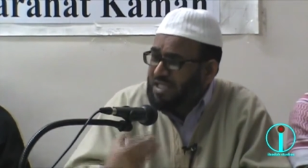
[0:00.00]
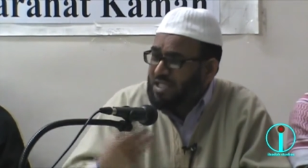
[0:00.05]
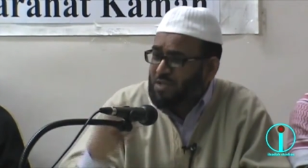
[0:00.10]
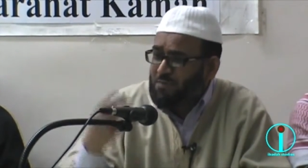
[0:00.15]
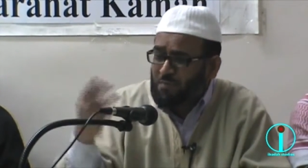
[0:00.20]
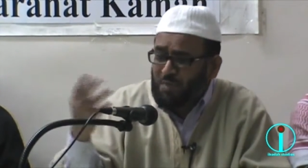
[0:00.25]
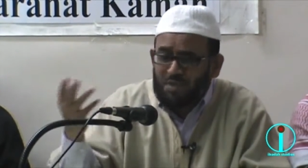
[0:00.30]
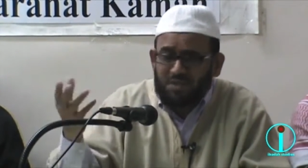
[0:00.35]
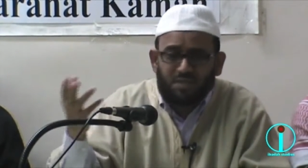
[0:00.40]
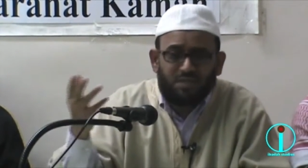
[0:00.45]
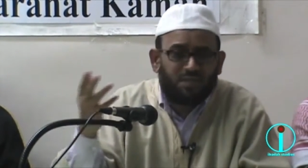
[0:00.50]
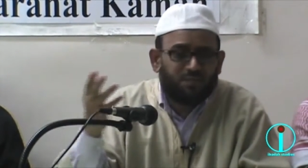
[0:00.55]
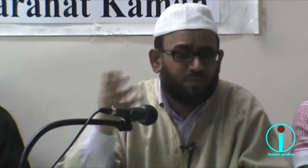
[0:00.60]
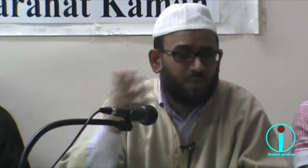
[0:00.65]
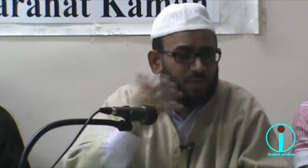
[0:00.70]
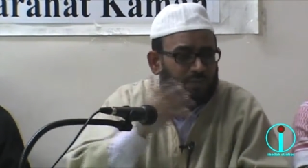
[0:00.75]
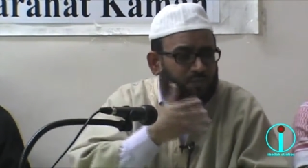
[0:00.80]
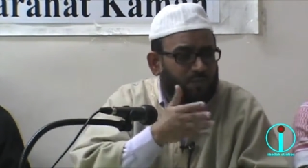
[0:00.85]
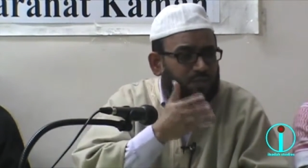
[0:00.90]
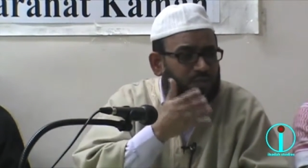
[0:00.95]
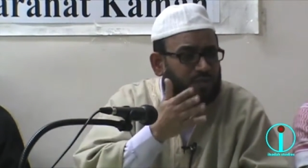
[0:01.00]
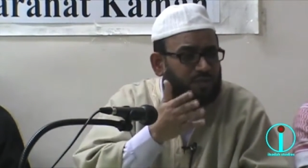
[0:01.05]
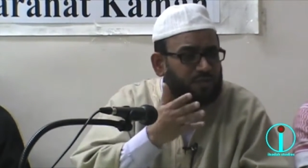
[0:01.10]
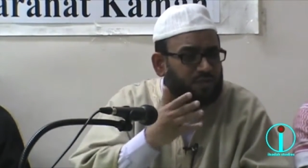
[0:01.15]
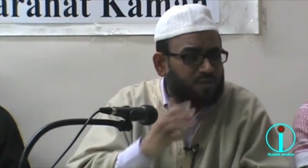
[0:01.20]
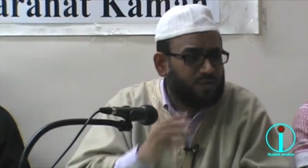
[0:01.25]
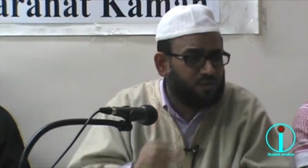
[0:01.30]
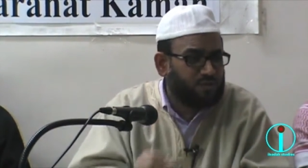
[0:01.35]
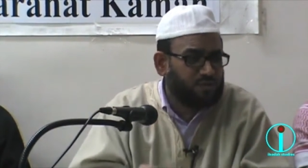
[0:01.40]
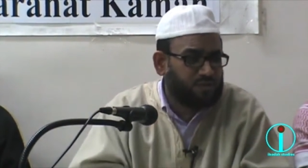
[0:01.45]
especially people
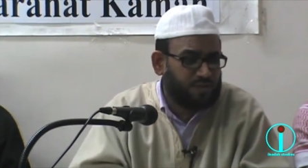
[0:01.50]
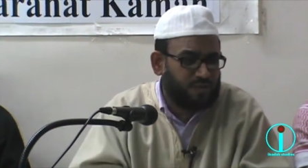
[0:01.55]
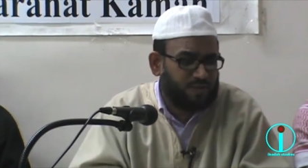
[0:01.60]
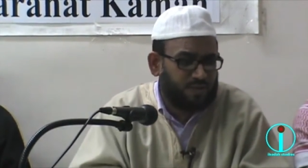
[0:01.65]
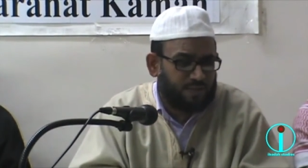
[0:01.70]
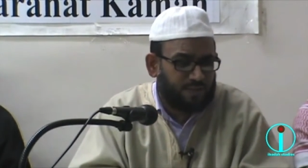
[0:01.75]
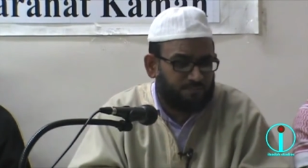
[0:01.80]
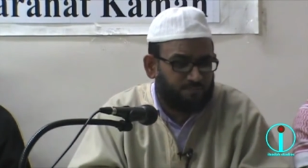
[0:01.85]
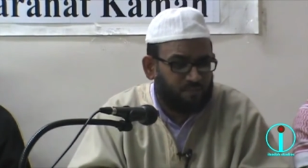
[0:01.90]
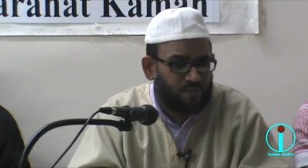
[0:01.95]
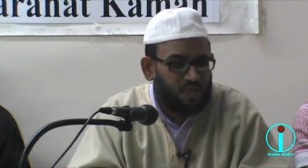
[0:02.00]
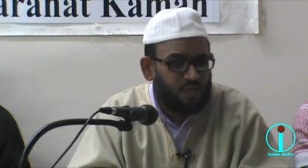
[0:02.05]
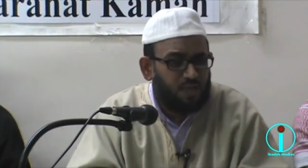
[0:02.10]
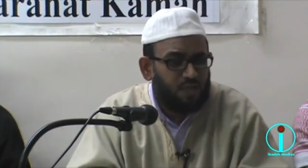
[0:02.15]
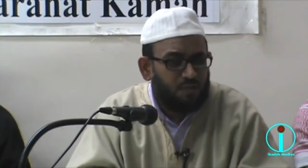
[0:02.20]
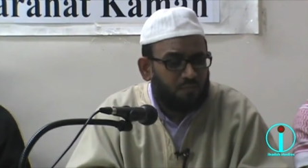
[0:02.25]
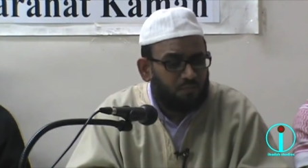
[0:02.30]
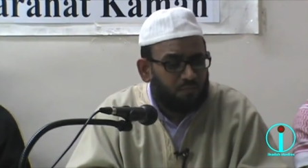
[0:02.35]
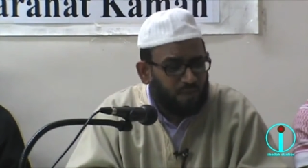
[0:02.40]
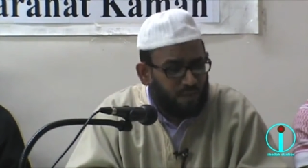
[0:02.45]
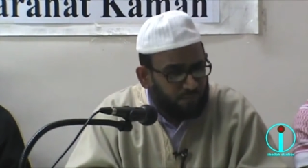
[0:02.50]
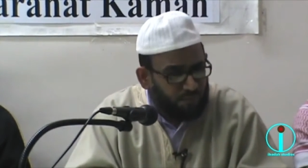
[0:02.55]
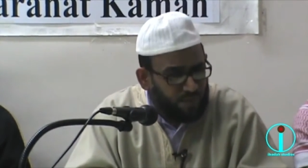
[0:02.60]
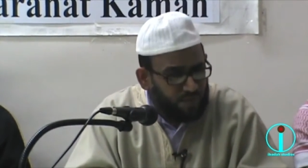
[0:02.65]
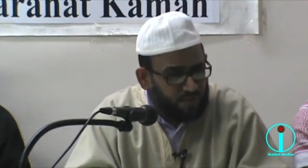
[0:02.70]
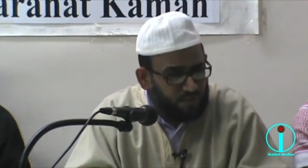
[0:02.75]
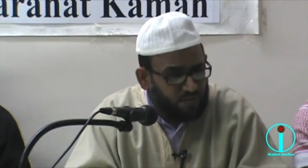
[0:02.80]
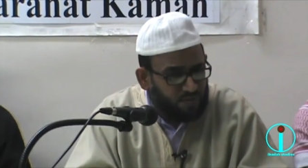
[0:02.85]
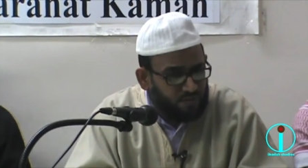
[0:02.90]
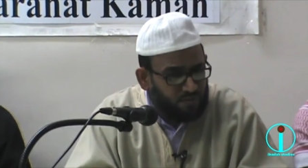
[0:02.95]
into school system,
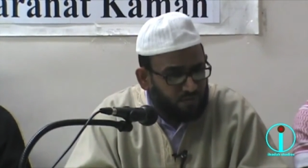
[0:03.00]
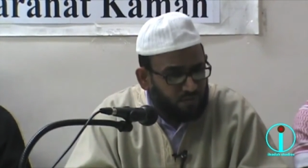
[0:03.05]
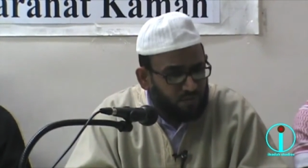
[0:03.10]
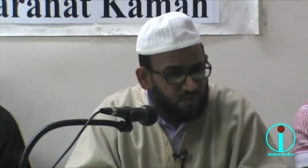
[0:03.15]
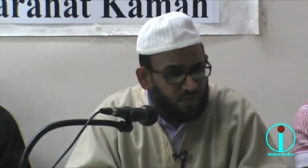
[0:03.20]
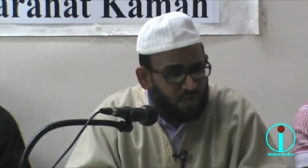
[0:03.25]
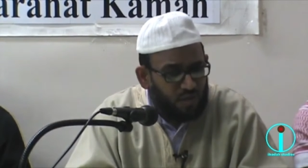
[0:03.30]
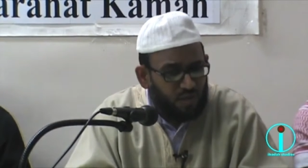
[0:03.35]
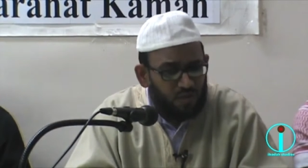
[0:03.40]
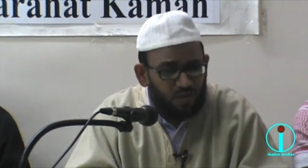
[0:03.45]
public school,